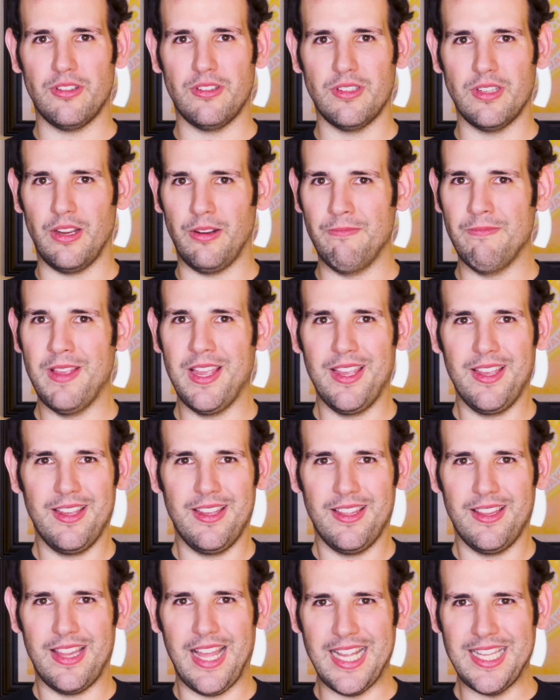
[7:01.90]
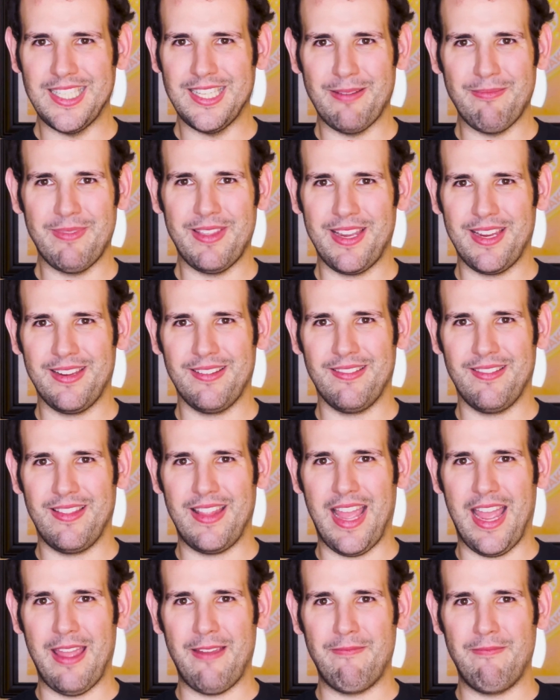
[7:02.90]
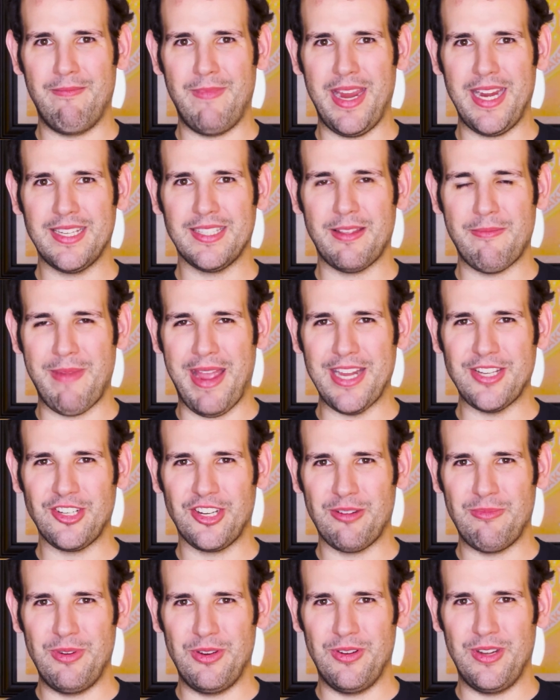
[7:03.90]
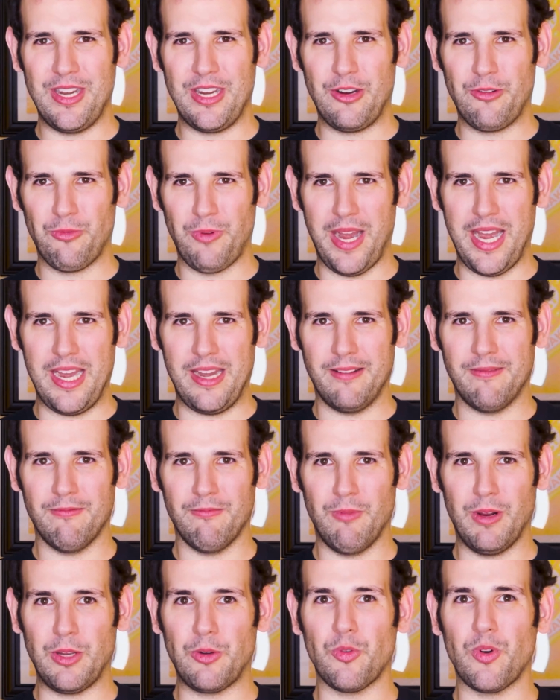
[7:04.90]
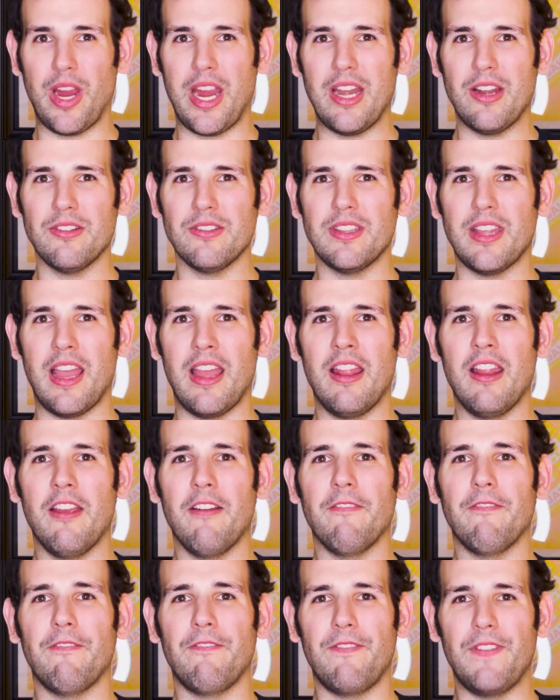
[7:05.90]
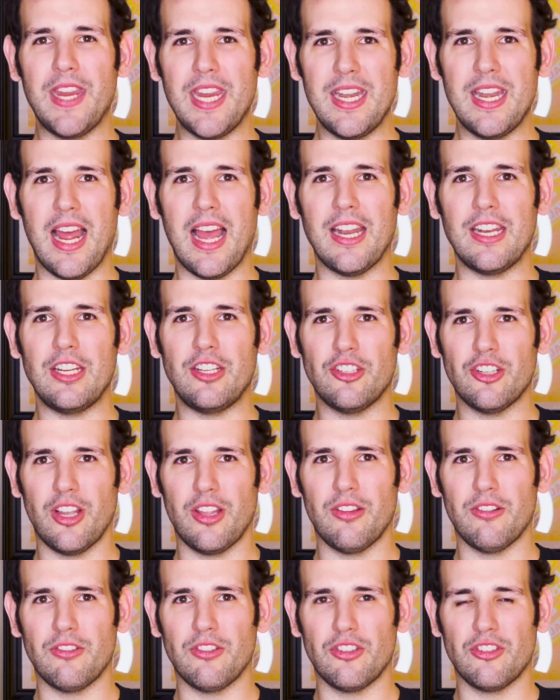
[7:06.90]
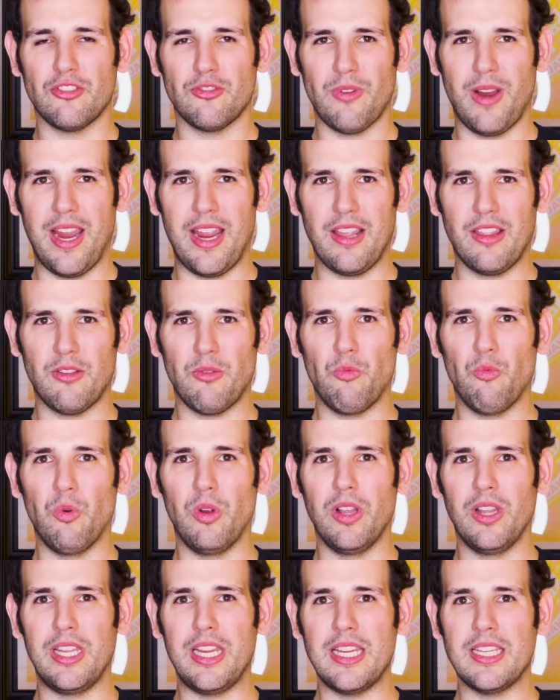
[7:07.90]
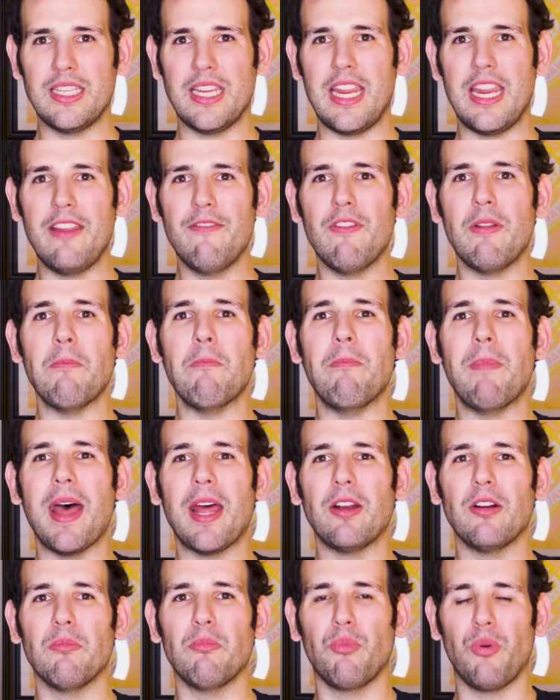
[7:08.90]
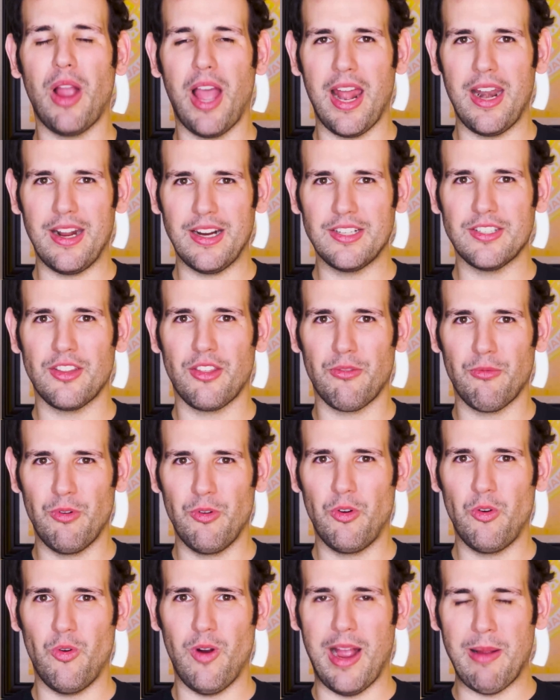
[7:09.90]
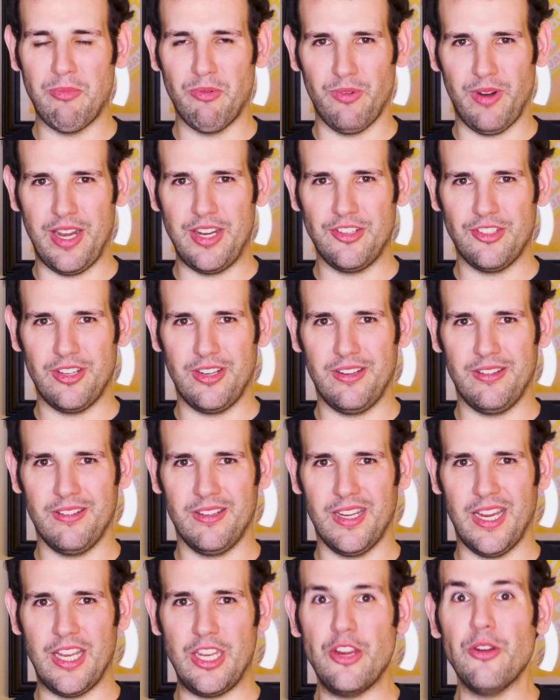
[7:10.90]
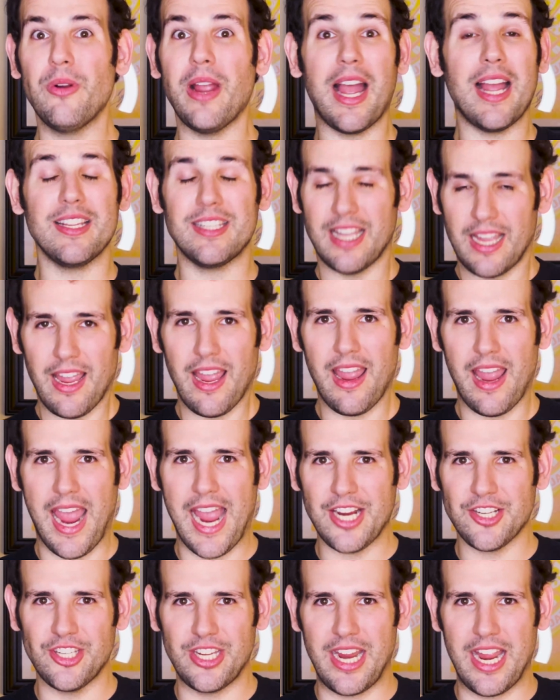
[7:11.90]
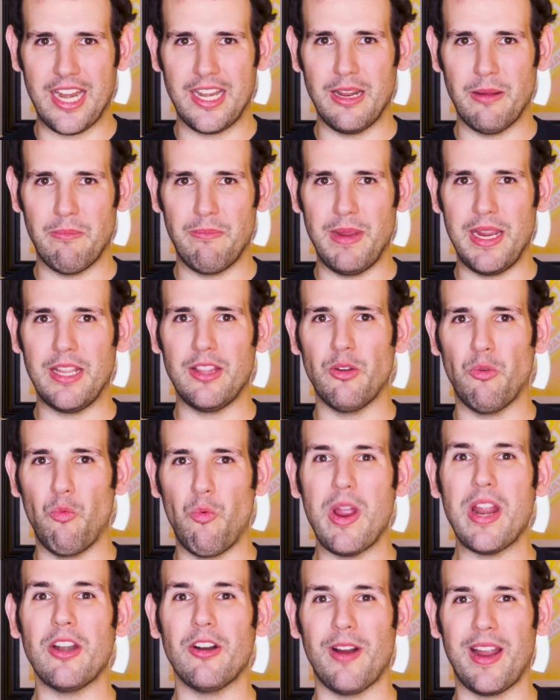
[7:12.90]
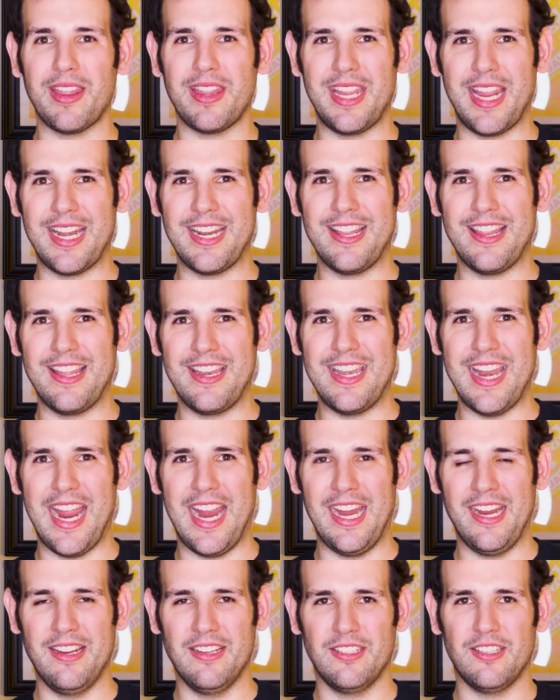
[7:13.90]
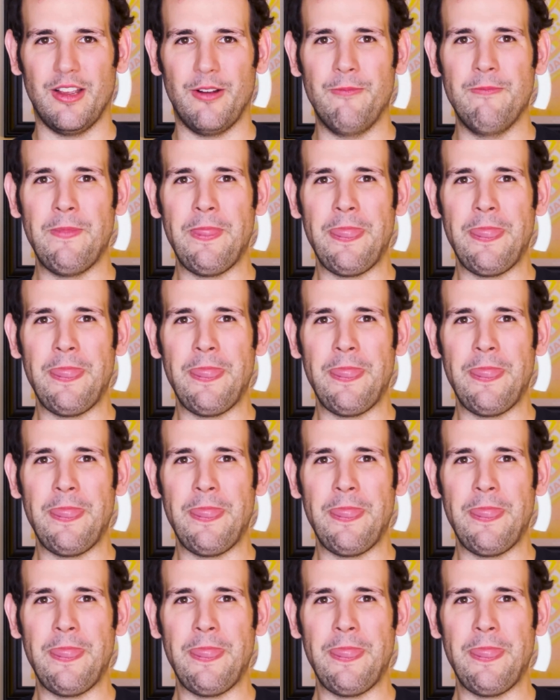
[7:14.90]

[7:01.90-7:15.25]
So that's something that makes the Magic community great, when creators that feed on each other's strength release even better products through cooperation. And you guys actually end up being the winner at the end of the day. So